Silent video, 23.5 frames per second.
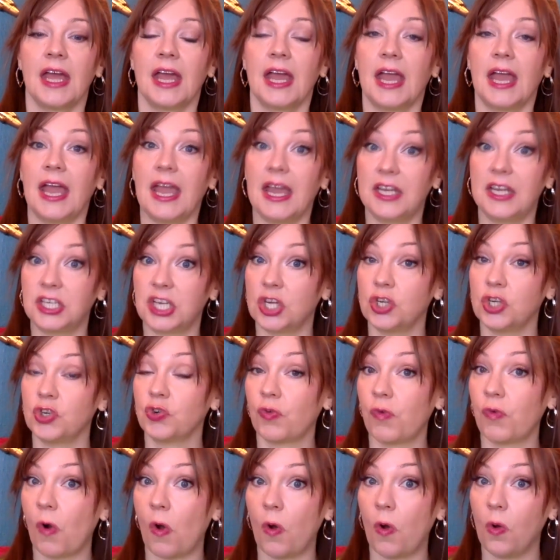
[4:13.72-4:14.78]
and
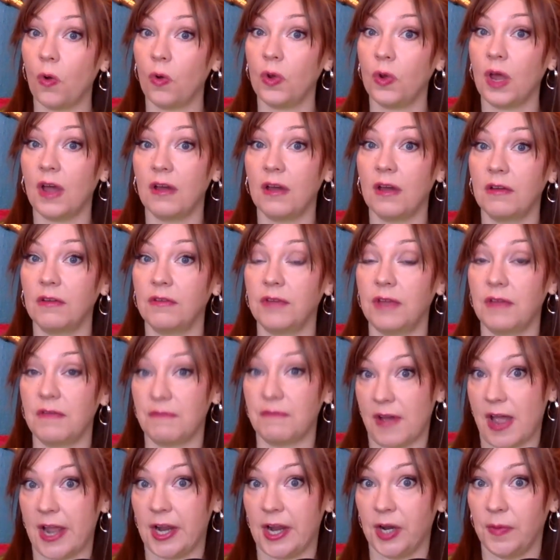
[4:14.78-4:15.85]
control of
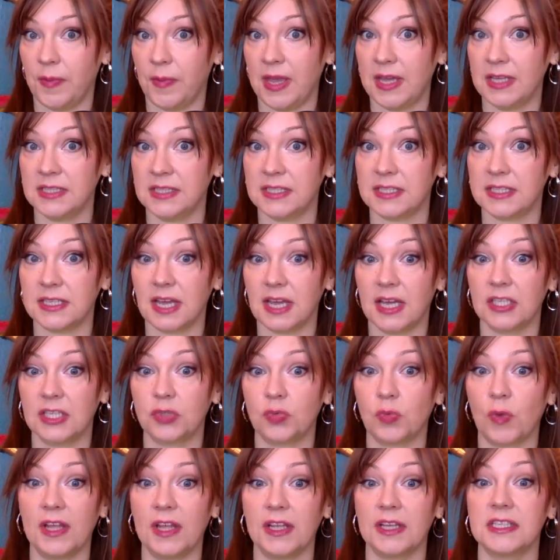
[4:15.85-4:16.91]
environments as
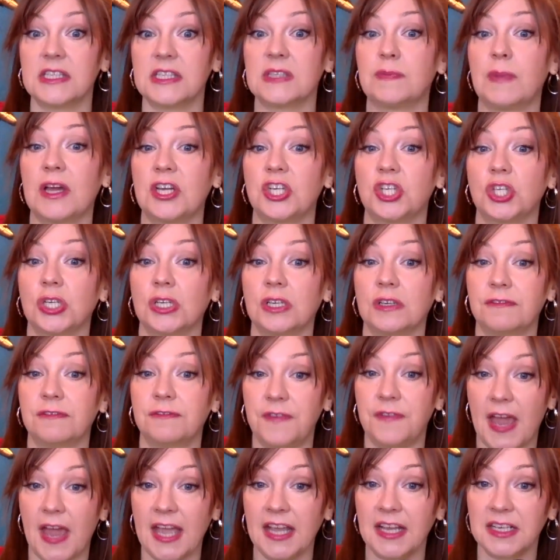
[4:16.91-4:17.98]
well as special
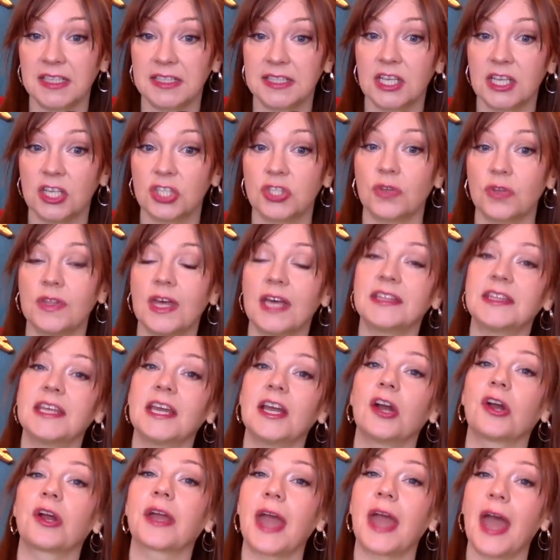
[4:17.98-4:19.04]
effects so that they
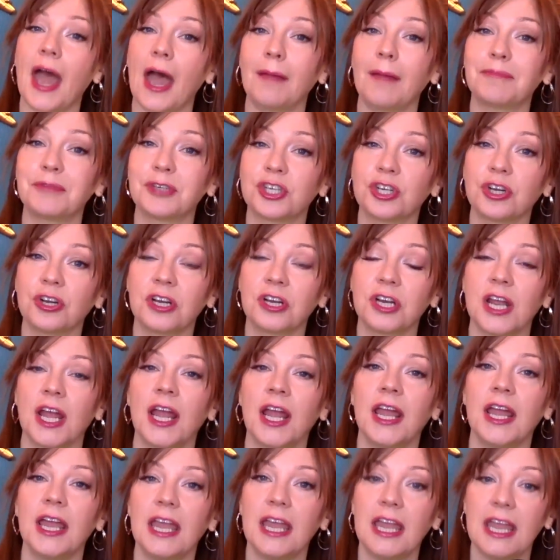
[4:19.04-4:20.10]
are captured
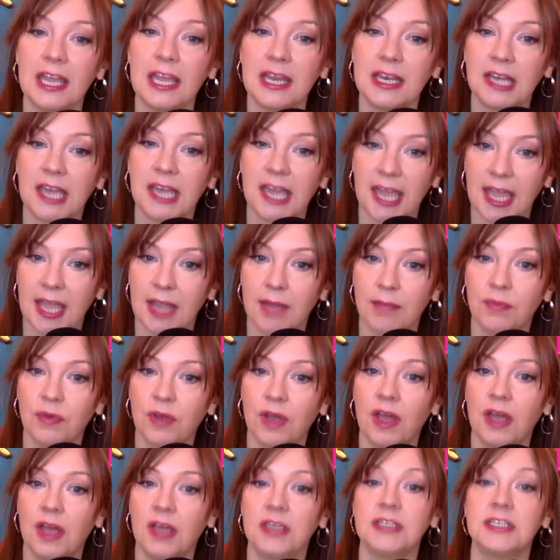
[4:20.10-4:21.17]
in
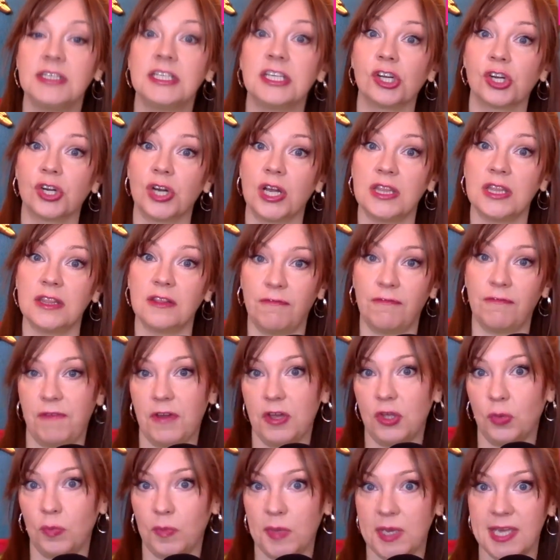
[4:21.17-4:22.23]
camera during the
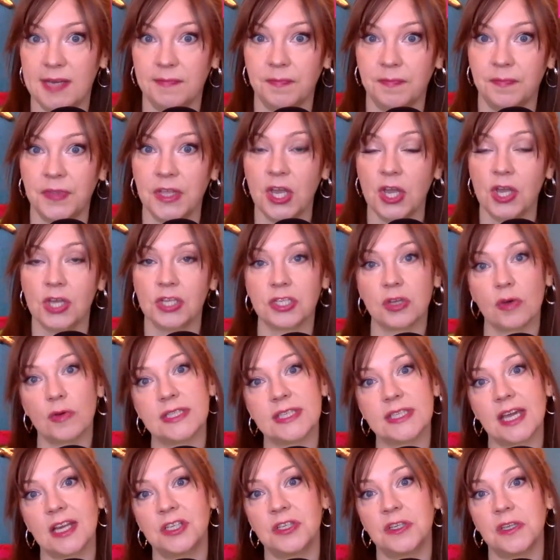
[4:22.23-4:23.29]
filming. So
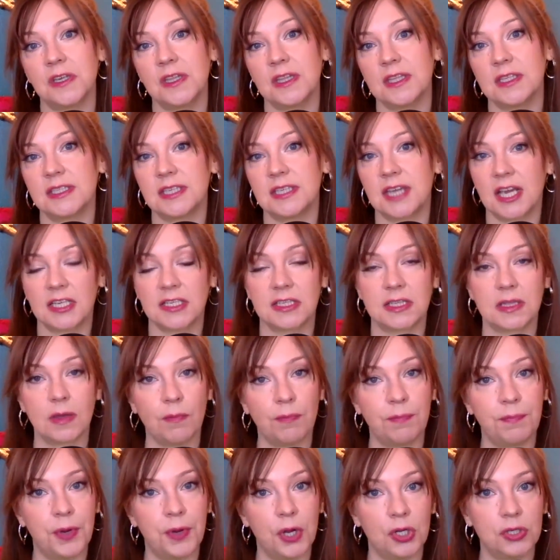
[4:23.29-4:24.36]
essentially, this takes the
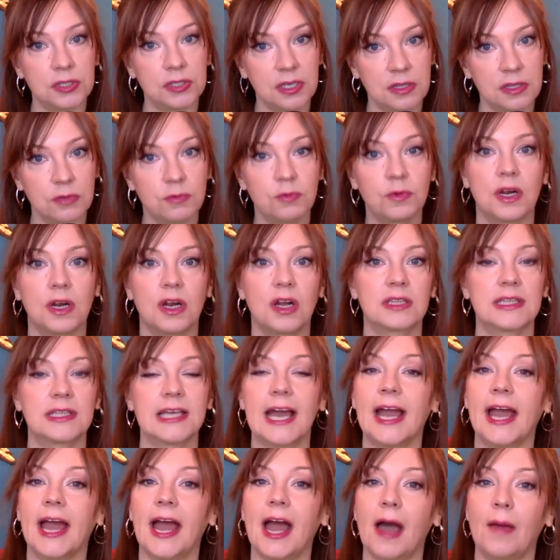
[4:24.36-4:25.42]
bulk of the work
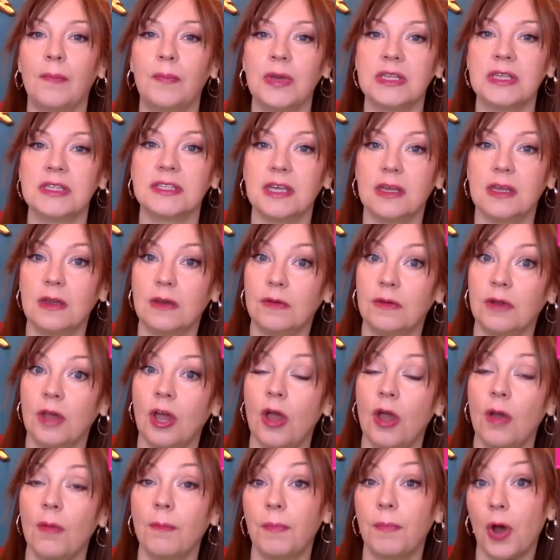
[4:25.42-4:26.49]
that happens in
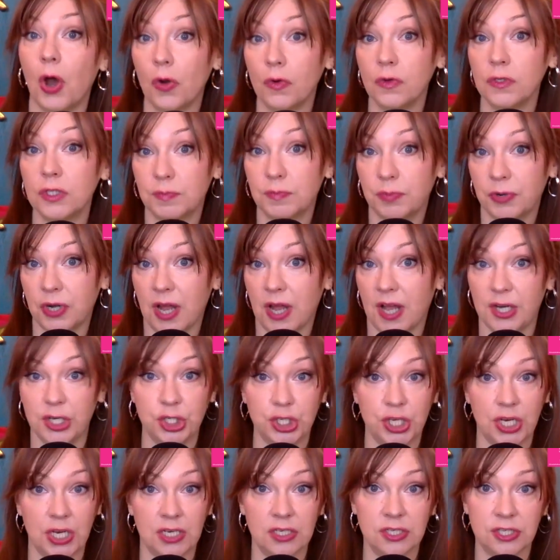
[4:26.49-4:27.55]

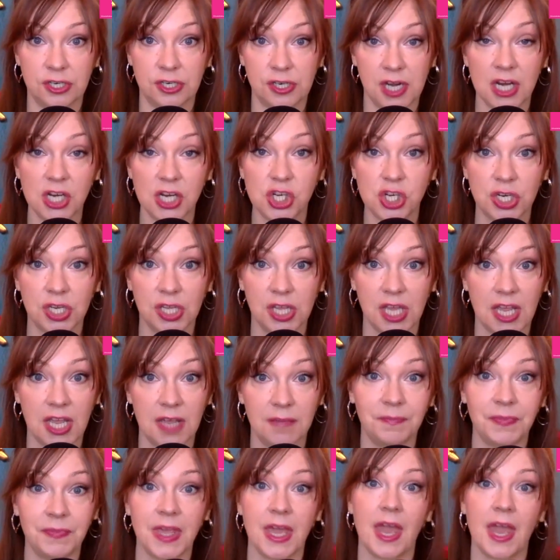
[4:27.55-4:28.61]
post-production traditionally
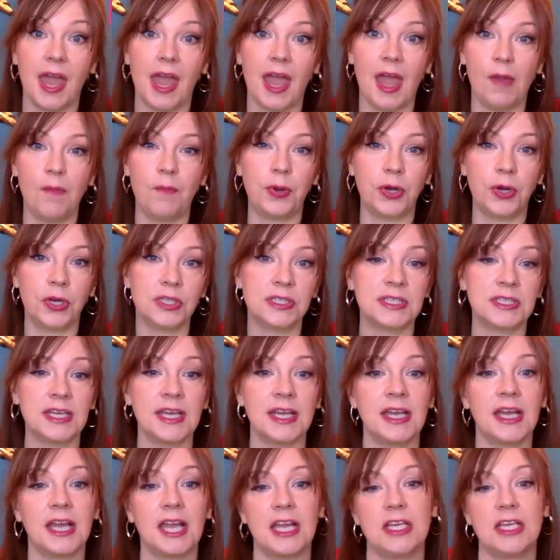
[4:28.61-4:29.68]
and puts
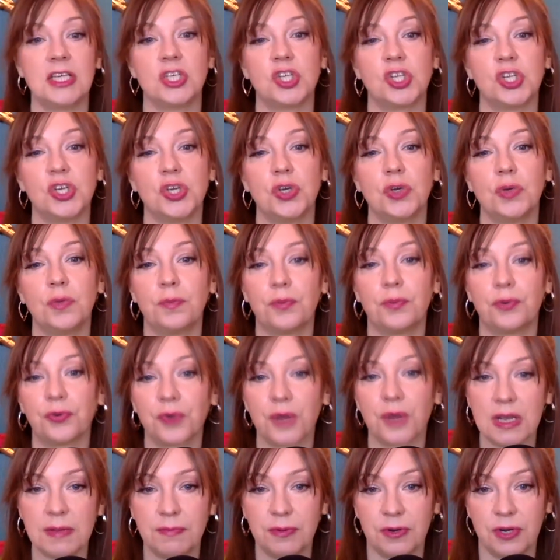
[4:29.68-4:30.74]
it into
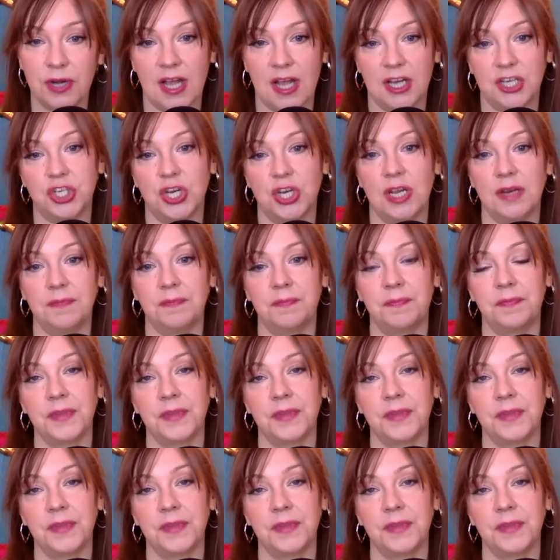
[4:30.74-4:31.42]
pre-production.